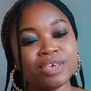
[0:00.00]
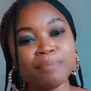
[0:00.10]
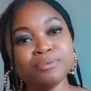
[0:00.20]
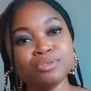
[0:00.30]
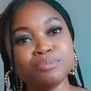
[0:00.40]

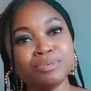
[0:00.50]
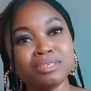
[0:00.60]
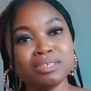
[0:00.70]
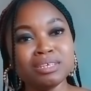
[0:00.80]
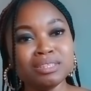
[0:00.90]
happen to be
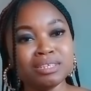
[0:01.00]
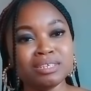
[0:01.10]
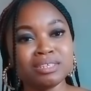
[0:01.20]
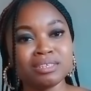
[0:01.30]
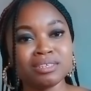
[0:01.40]
seeing
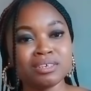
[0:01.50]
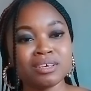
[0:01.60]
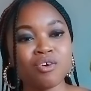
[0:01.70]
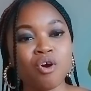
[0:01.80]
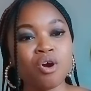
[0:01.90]
this
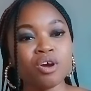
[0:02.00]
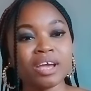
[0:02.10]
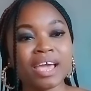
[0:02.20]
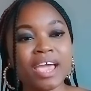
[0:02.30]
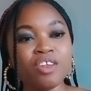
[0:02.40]

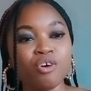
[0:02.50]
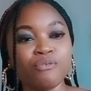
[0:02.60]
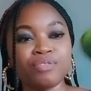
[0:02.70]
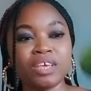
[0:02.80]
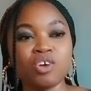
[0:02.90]
kind
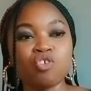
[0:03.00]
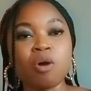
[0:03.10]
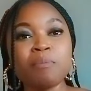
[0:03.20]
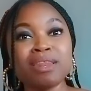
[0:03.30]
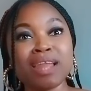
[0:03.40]
of thing
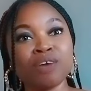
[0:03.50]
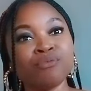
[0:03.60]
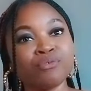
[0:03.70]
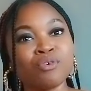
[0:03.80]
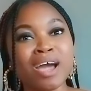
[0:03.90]
coming out
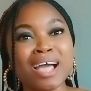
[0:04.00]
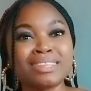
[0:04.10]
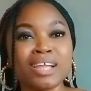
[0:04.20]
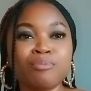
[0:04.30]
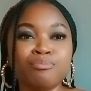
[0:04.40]
from her
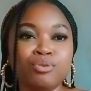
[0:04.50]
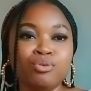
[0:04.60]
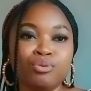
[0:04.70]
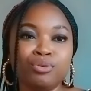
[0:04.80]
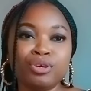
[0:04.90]
down
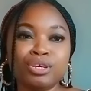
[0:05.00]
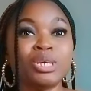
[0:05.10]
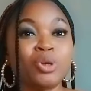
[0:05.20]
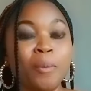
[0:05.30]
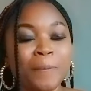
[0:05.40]
below.
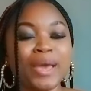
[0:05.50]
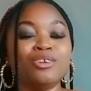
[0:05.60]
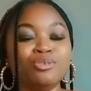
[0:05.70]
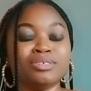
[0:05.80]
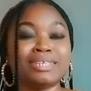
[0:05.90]
And your
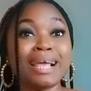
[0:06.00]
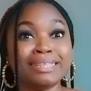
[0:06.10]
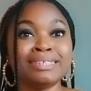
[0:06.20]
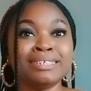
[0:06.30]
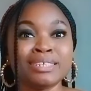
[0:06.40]
pen looks
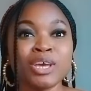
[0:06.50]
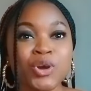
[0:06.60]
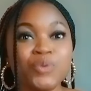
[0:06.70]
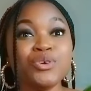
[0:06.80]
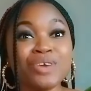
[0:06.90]
like this
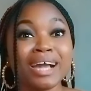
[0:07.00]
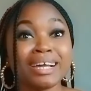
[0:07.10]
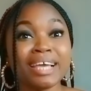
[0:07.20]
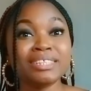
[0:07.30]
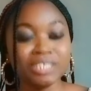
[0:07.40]
when you are
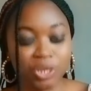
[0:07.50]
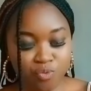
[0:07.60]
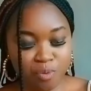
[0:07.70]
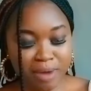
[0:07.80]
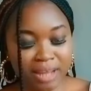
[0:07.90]
grinding a
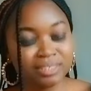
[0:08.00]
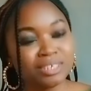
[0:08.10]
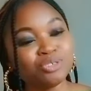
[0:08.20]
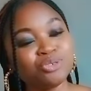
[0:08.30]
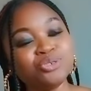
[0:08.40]
woman.
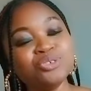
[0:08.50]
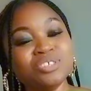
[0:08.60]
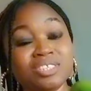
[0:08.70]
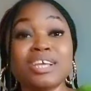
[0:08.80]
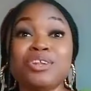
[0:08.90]
To you,
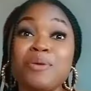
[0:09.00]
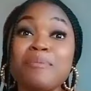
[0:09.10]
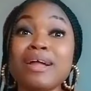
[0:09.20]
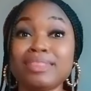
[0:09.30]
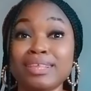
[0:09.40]
it's a
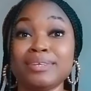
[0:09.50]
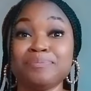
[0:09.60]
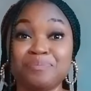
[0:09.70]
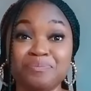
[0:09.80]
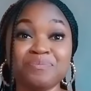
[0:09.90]
normal
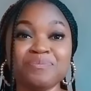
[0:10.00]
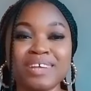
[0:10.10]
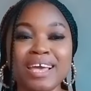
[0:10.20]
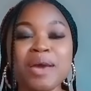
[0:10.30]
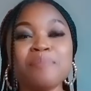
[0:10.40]
thing.
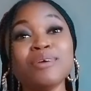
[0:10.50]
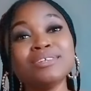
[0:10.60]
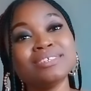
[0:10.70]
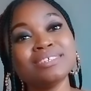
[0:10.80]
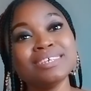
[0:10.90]

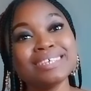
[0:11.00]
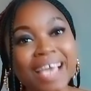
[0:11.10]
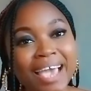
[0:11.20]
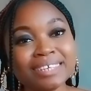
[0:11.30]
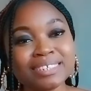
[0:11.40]
But
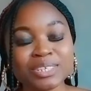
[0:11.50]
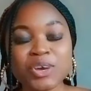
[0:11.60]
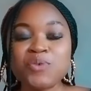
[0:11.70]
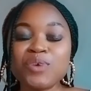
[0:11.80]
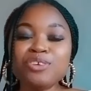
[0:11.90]
guys,
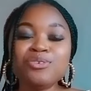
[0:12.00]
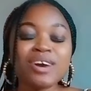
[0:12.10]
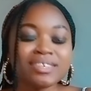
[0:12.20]
when you